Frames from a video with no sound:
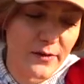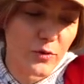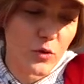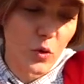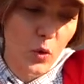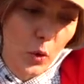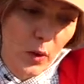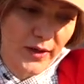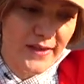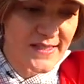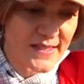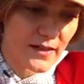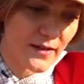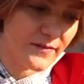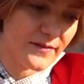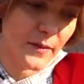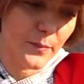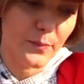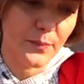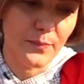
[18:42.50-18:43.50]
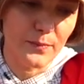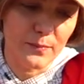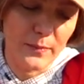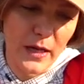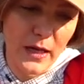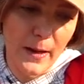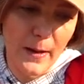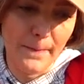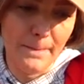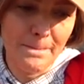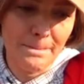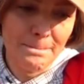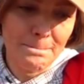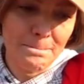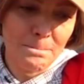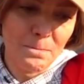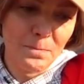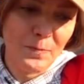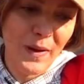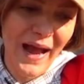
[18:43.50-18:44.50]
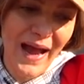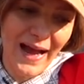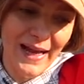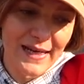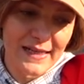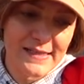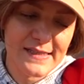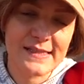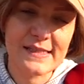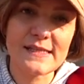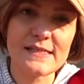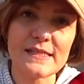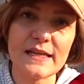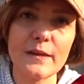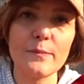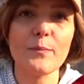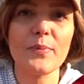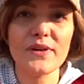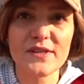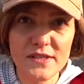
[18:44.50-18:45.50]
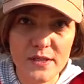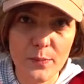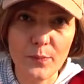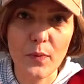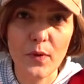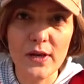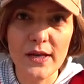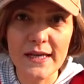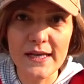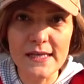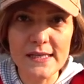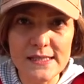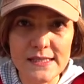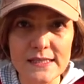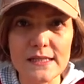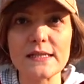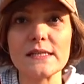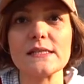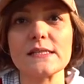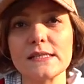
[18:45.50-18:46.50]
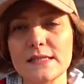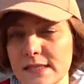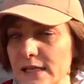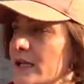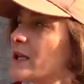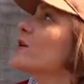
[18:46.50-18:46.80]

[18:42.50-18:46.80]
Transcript: ruins of the palaces in Persepolis. Still